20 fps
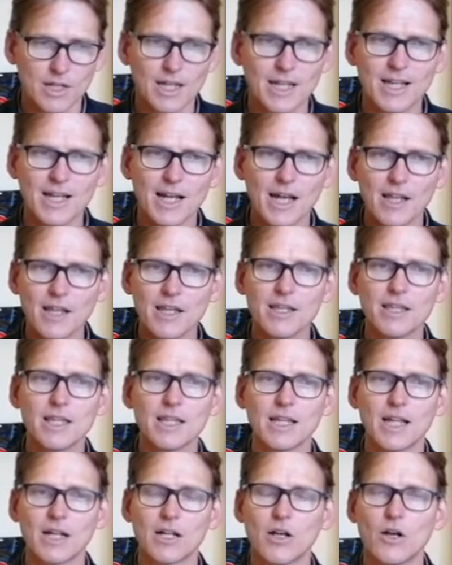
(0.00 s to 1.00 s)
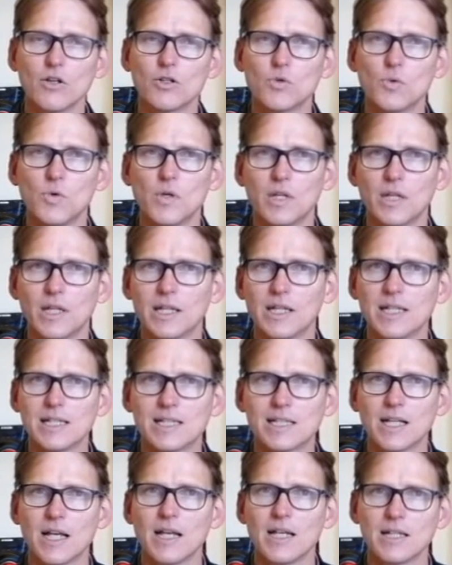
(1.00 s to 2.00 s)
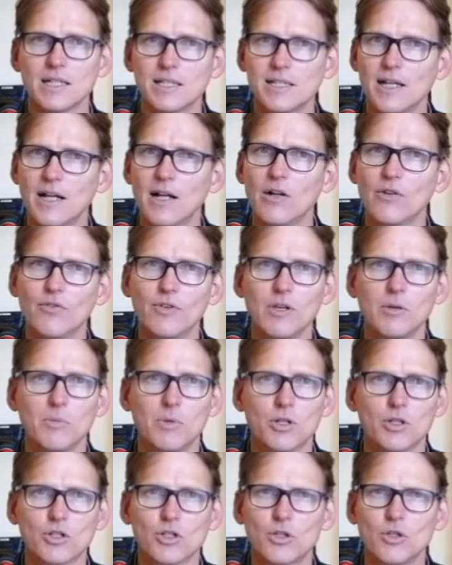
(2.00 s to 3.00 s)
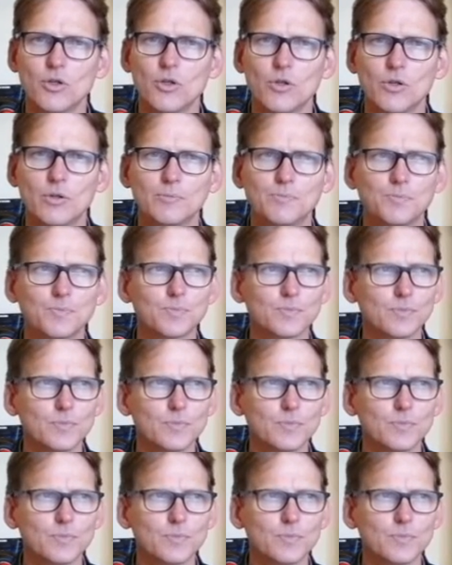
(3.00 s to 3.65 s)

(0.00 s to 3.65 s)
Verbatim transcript: And the other thing that goes with it is self image, to